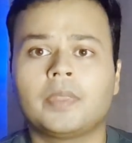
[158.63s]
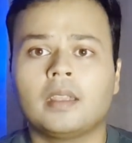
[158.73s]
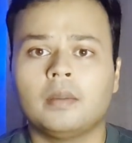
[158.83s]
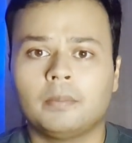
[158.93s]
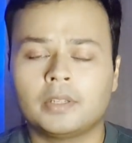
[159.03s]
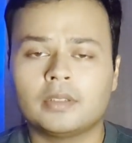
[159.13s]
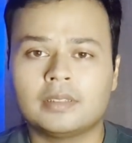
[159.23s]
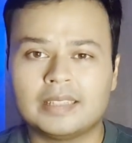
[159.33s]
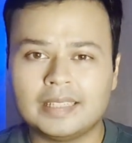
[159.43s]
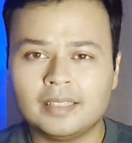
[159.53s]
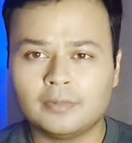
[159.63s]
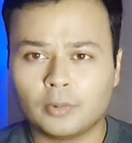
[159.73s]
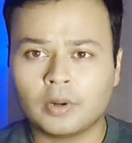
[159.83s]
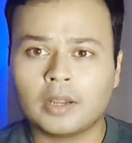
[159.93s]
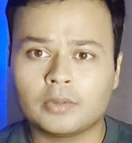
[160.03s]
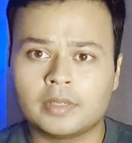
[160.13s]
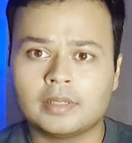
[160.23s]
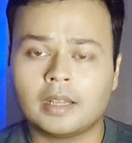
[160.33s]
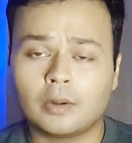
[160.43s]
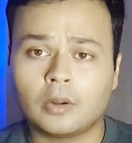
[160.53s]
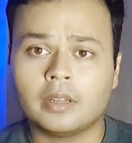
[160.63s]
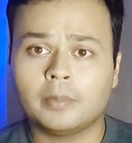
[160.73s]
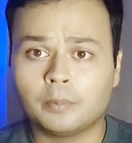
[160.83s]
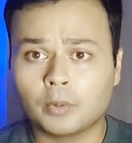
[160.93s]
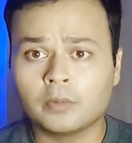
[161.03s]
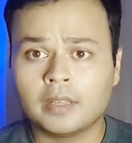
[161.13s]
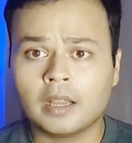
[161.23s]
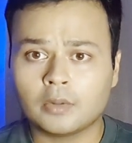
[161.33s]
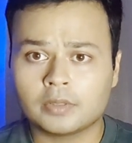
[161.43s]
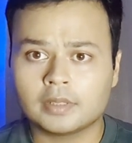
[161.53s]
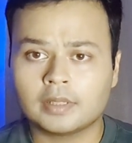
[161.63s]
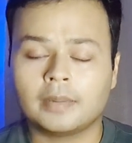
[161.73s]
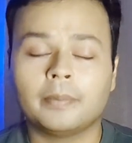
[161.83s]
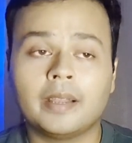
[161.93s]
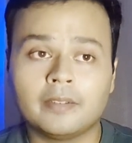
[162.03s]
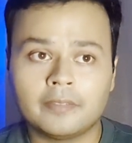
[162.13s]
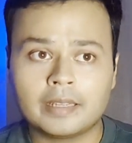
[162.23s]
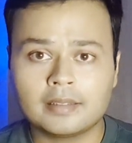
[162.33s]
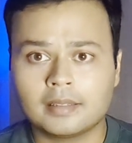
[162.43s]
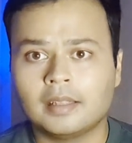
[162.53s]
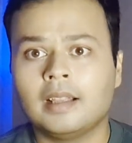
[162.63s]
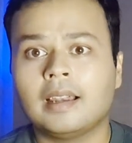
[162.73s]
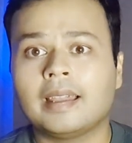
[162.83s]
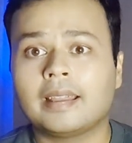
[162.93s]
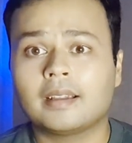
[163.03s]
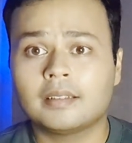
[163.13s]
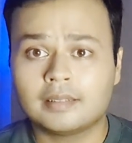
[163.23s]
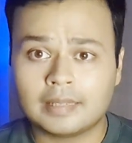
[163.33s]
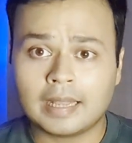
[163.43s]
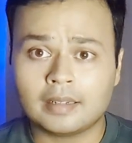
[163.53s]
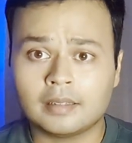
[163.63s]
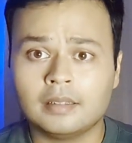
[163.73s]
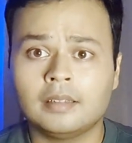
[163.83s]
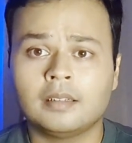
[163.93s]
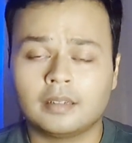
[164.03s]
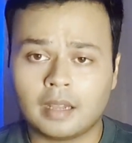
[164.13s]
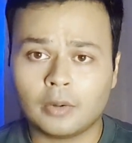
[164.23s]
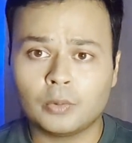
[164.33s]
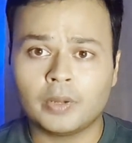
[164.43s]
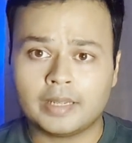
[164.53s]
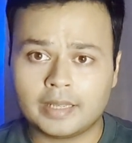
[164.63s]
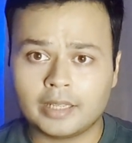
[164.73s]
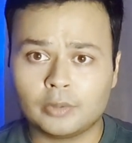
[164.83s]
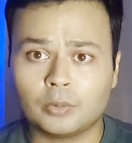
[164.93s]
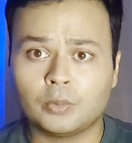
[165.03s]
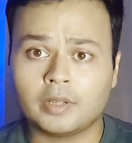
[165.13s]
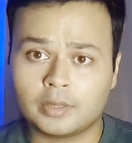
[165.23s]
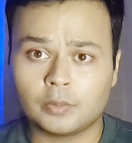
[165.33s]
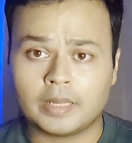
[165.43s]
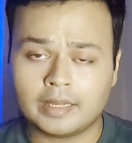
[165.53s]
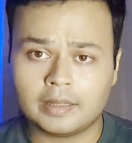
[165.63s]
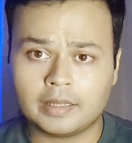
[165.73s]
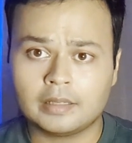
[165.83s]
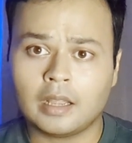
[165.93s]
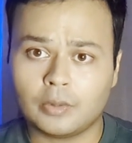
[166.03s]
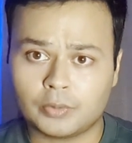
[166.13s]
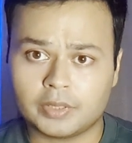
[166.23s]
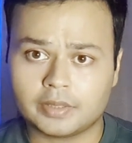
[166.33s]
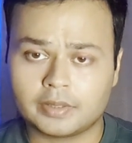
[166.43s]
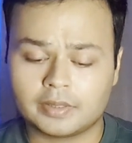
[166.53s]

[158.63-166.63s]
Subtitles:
because these 4 houses are called improving houses, and malefics like Saturn, Rahu and Ketu does well in these houses.